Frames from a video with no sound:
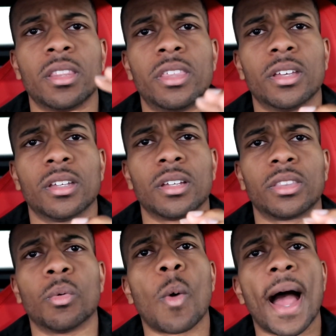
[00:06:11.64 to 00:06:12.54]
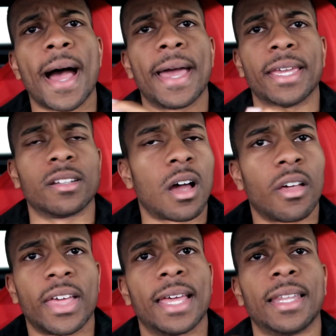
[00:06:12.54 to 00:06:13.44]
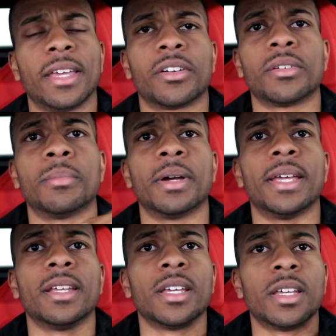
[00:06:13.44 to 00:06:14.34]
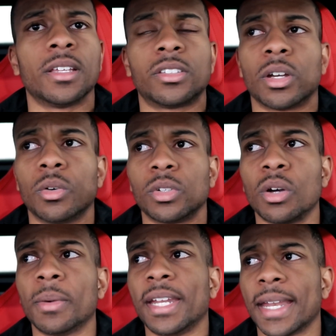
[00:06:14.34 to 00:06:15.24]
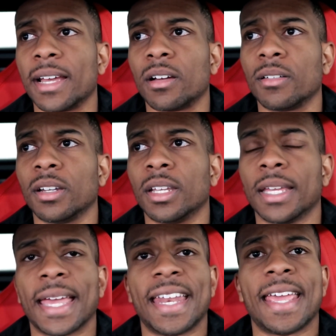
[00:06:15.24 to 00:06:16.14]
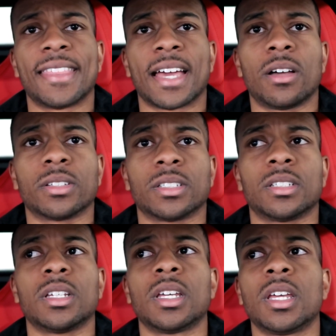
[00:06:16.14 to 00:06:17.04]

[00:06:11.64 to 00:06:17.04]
the why and all that later. But so no money down, 88,000.